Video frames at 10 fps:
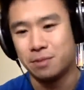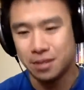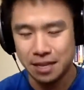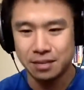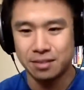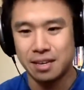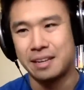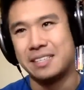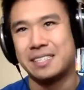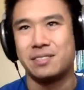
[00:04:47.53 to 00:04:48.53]

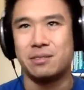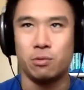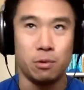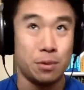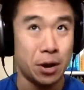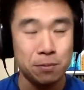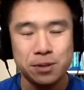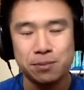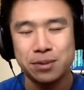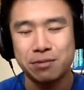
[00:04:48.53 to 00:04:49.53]
is what we hope
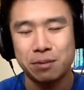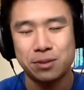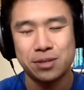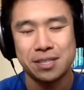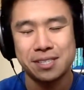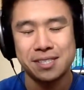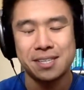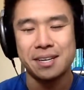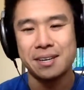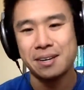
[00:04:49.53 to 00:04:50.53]
to believe represents